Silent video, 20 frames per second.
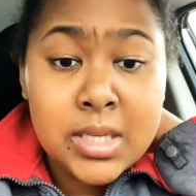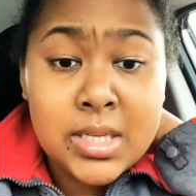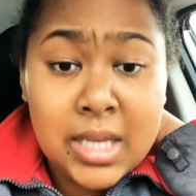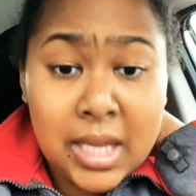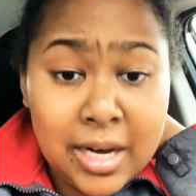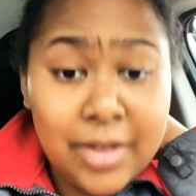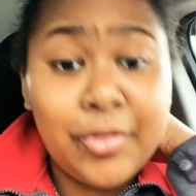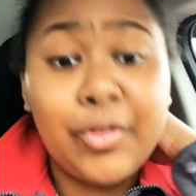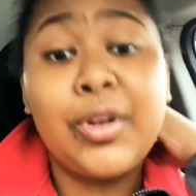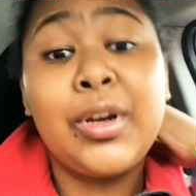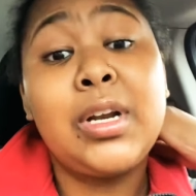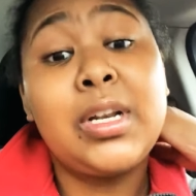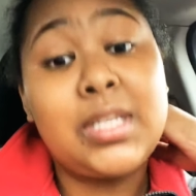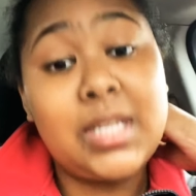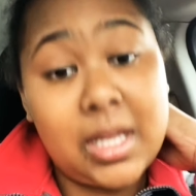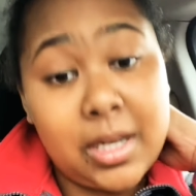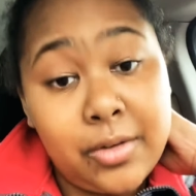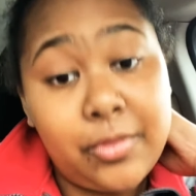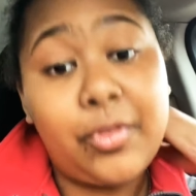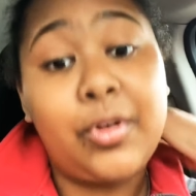Tell a friend and
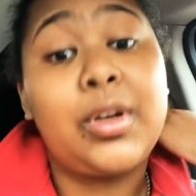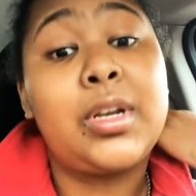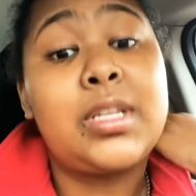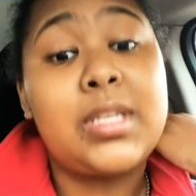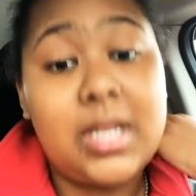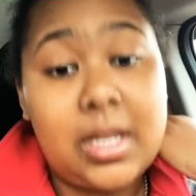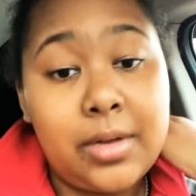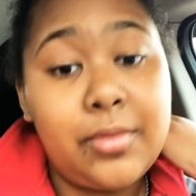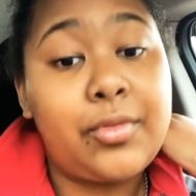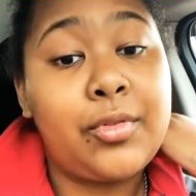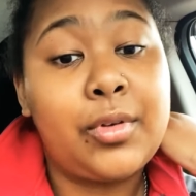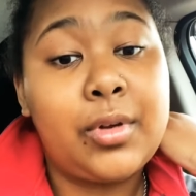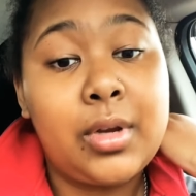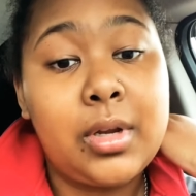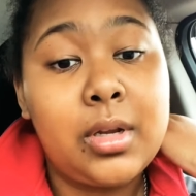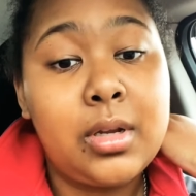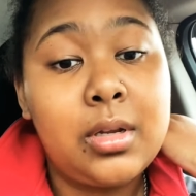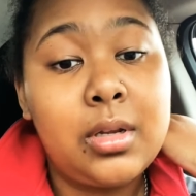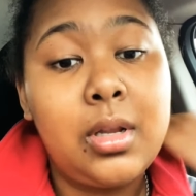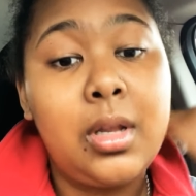tell a friend, tell a
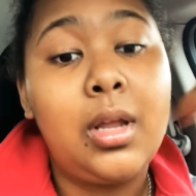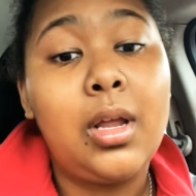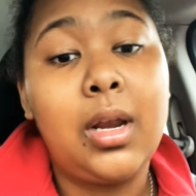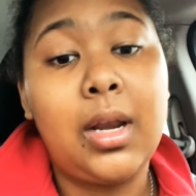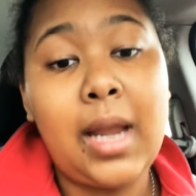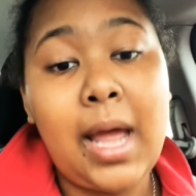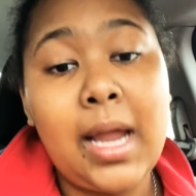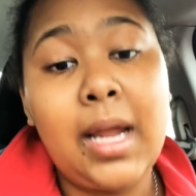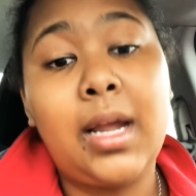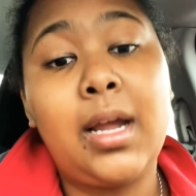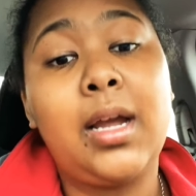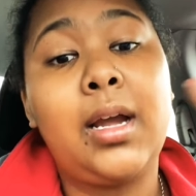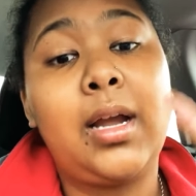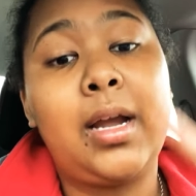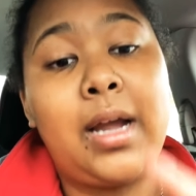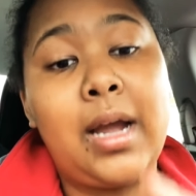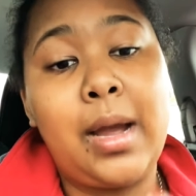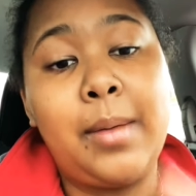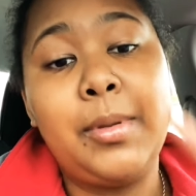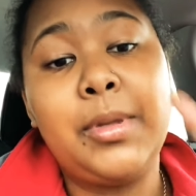friend. Like,
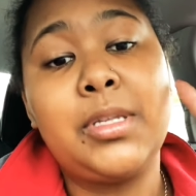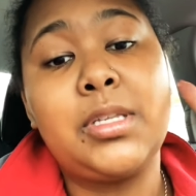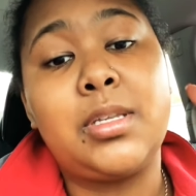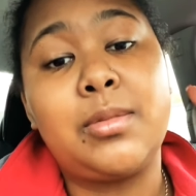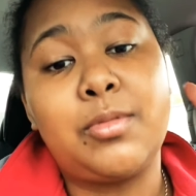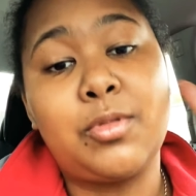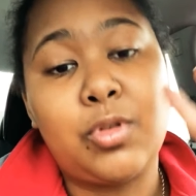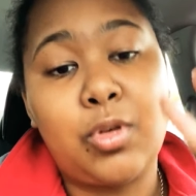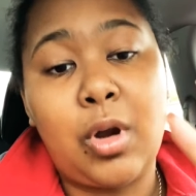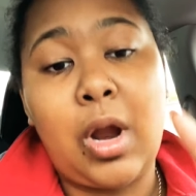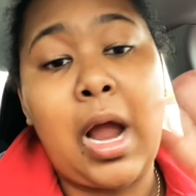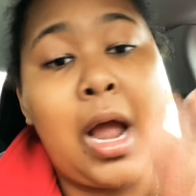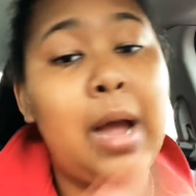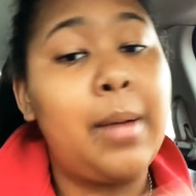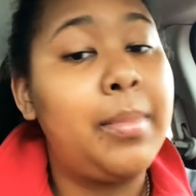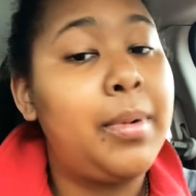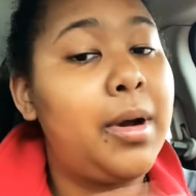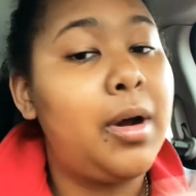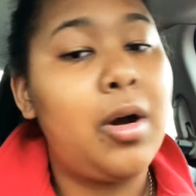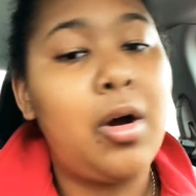comment, subscribe,
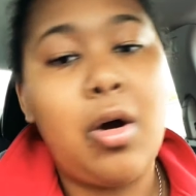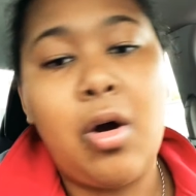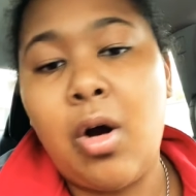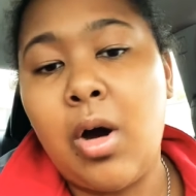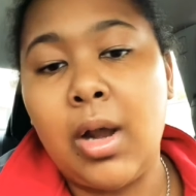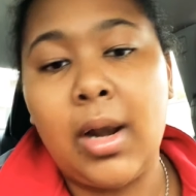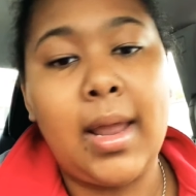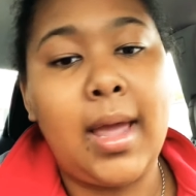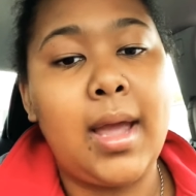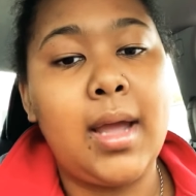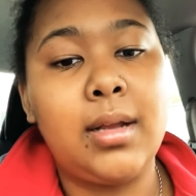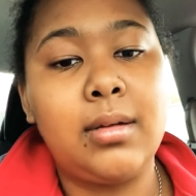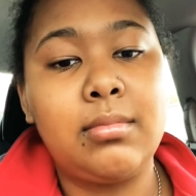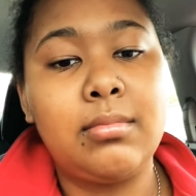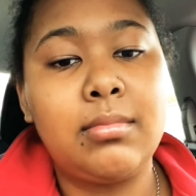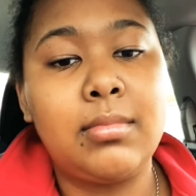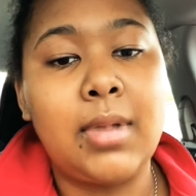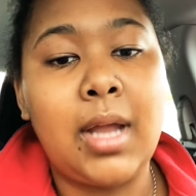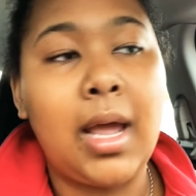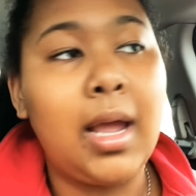all that.
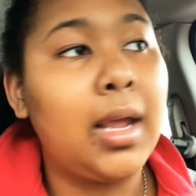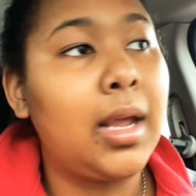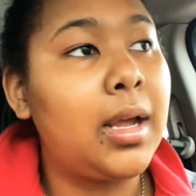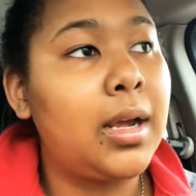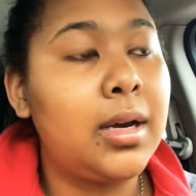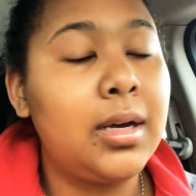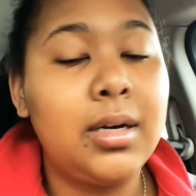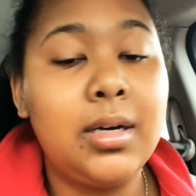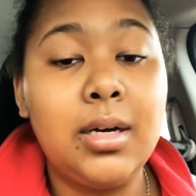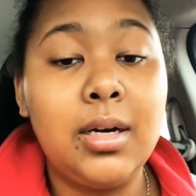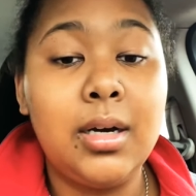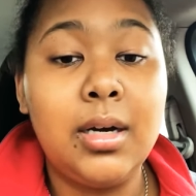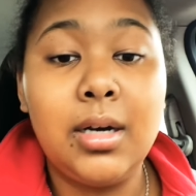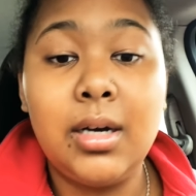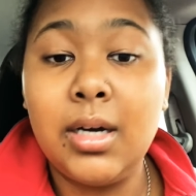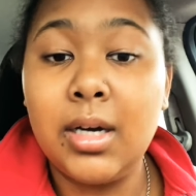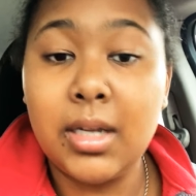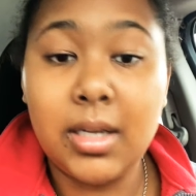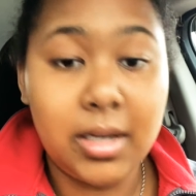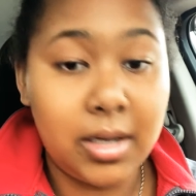Like,
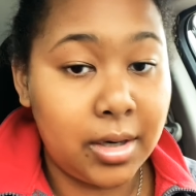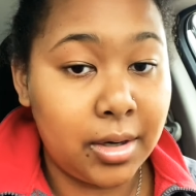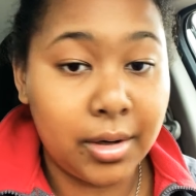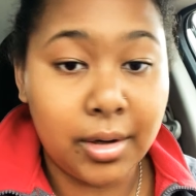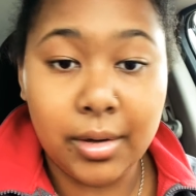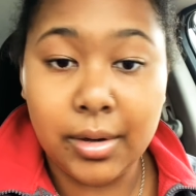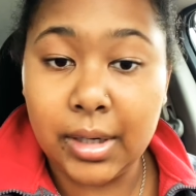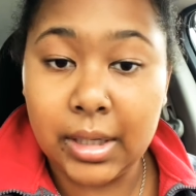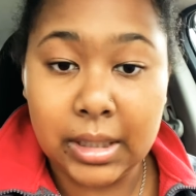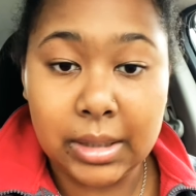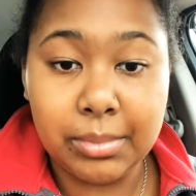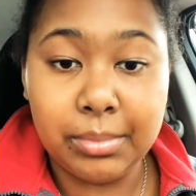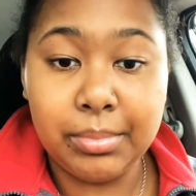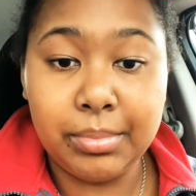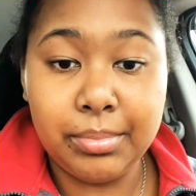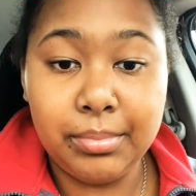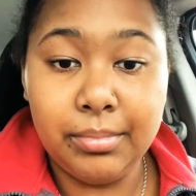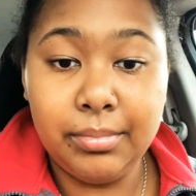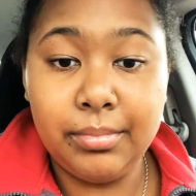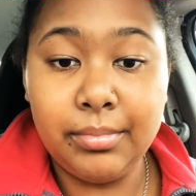hook your girl up.
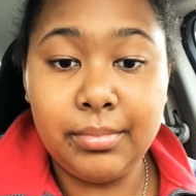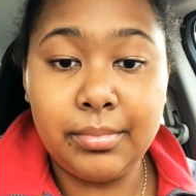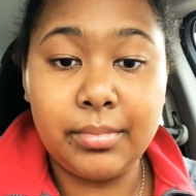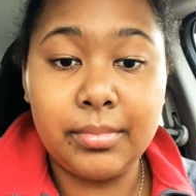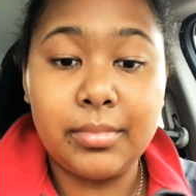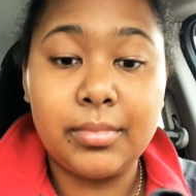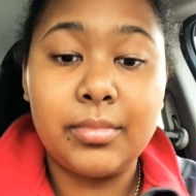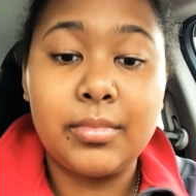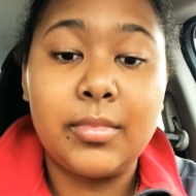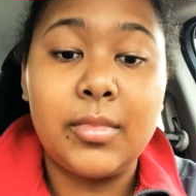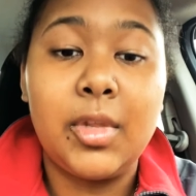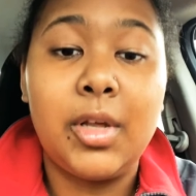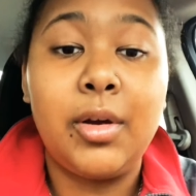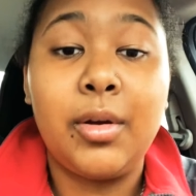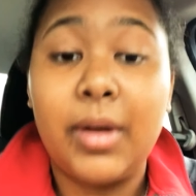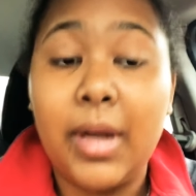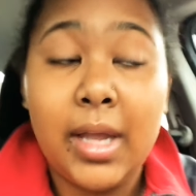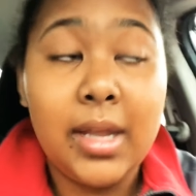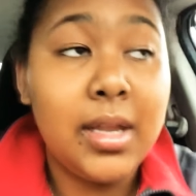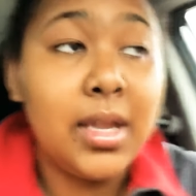
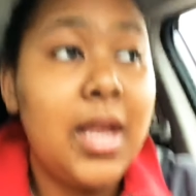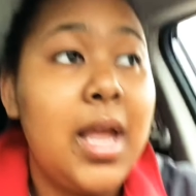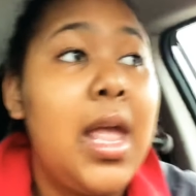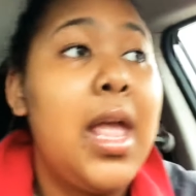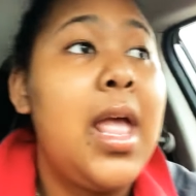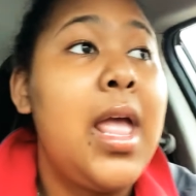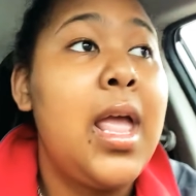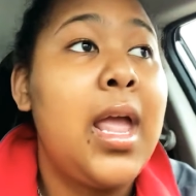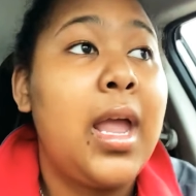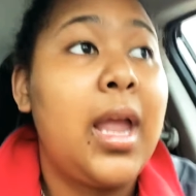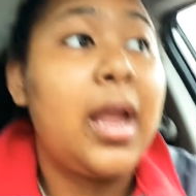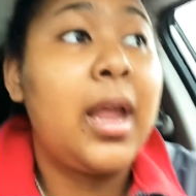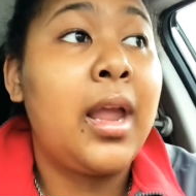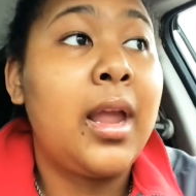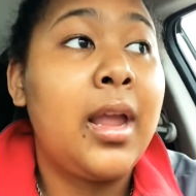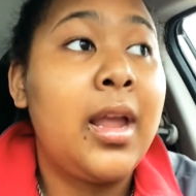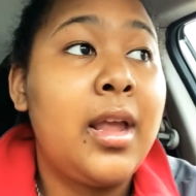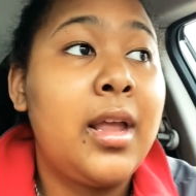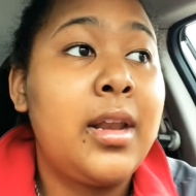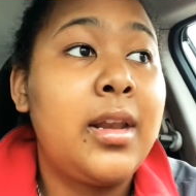Okay?
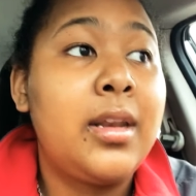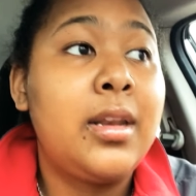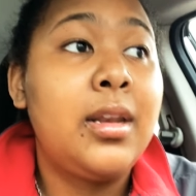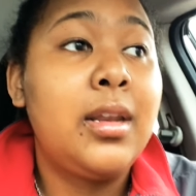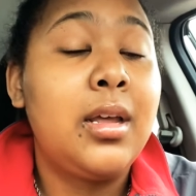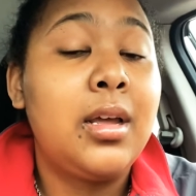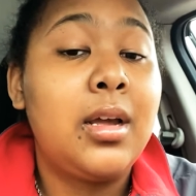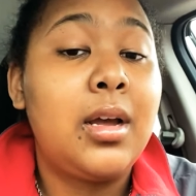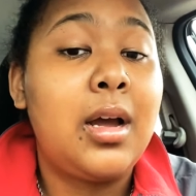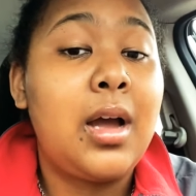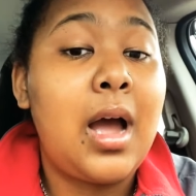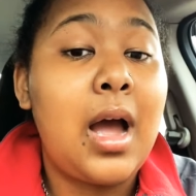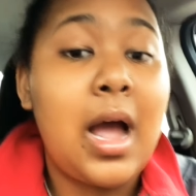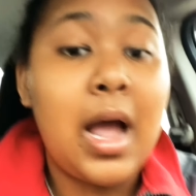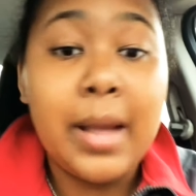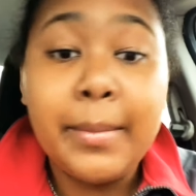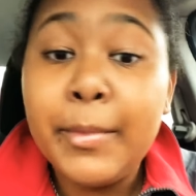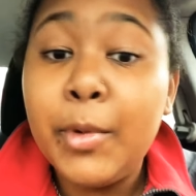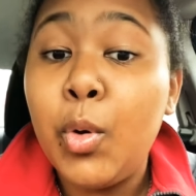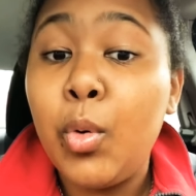And
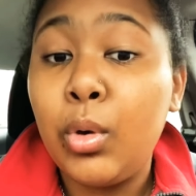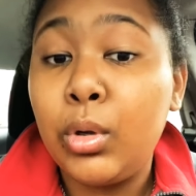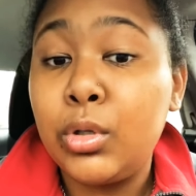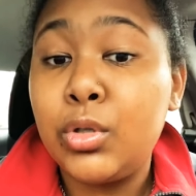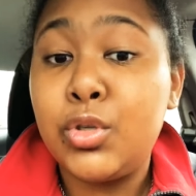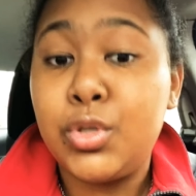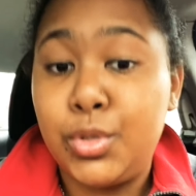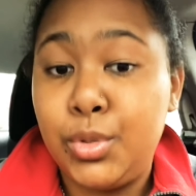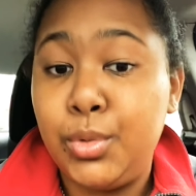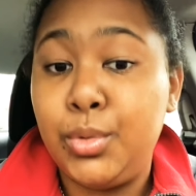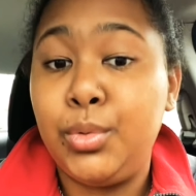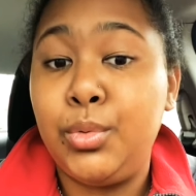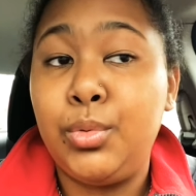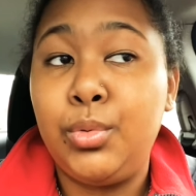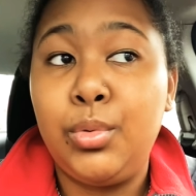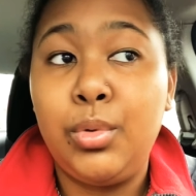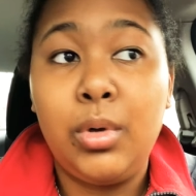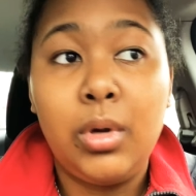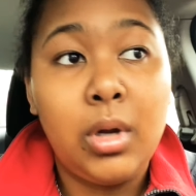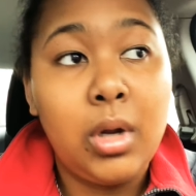I'm going
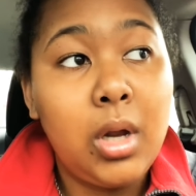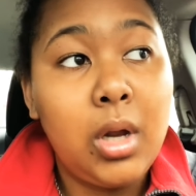to